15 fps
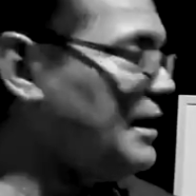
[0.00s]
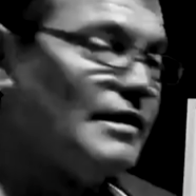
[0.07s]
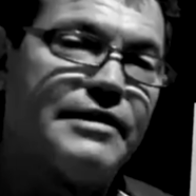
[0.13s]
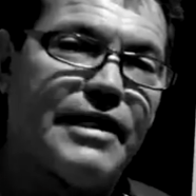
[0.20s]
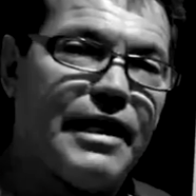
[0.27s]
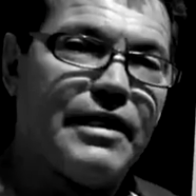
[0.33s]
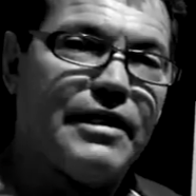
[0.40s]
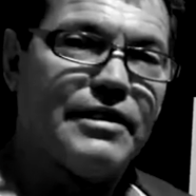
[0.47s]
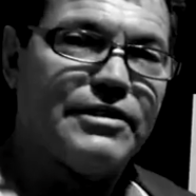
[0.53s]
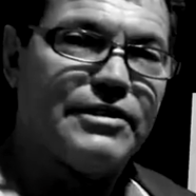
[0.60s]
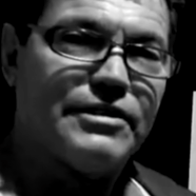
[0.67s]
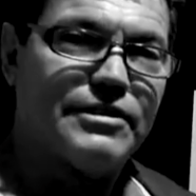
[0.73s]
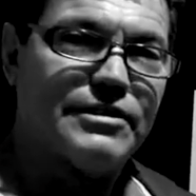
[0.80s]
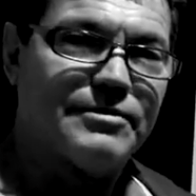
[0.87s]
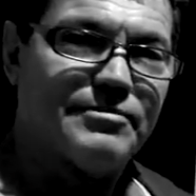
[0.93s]
into
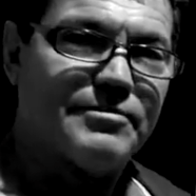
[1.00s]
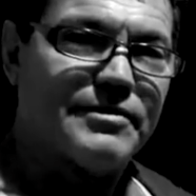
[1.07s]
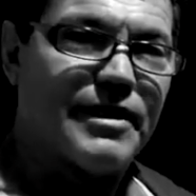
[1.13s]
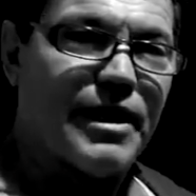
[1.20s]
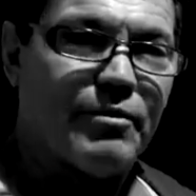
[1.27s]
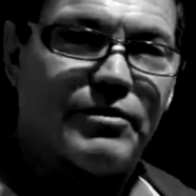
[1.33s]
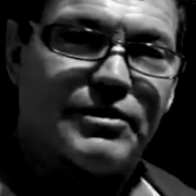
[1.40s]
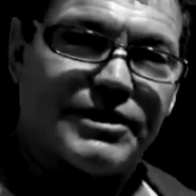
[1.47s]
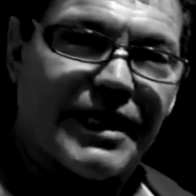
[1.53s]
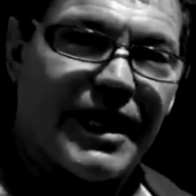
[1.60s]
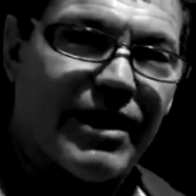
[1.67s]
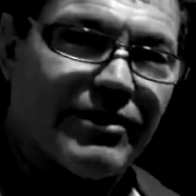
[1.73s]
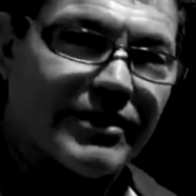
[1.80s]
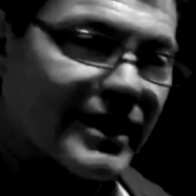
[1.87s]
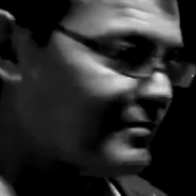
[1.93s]
English. And we'll see how it